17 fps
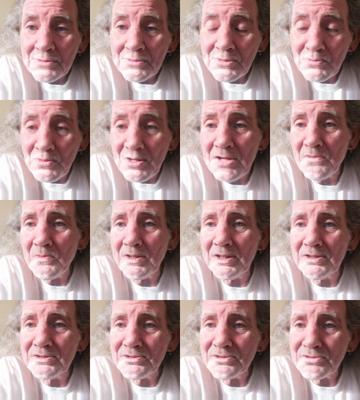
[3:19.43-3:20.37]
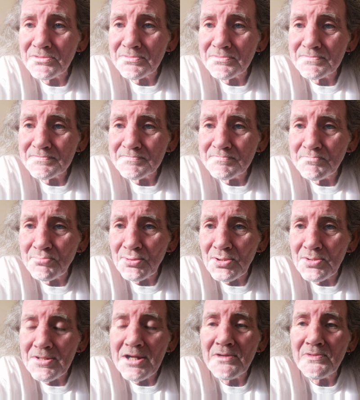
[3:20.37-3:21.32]
the railworks,
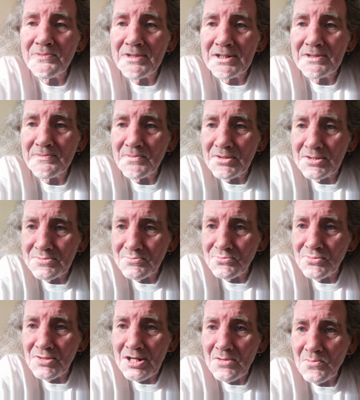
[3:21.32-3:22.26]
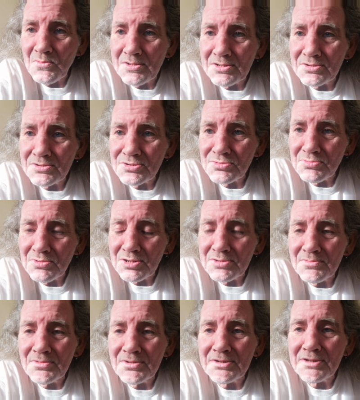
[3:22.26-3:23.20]
Brunel Railworks,
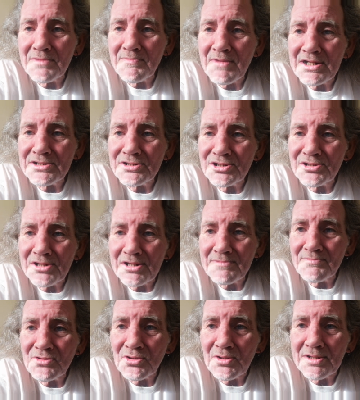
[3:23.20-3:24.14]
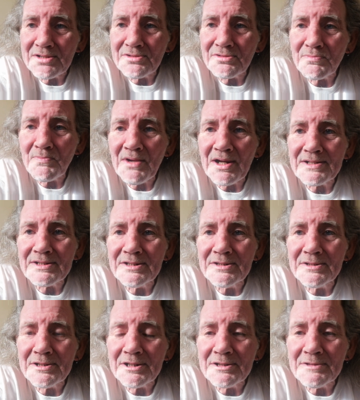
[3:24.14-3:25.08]
right, where they made steam trains back
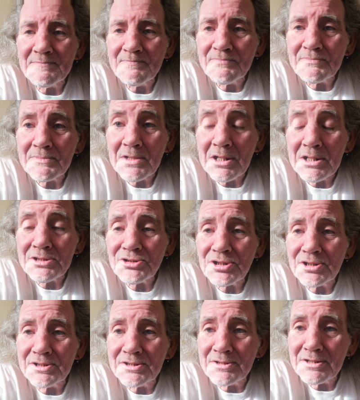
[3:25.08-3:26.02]
in the day actually.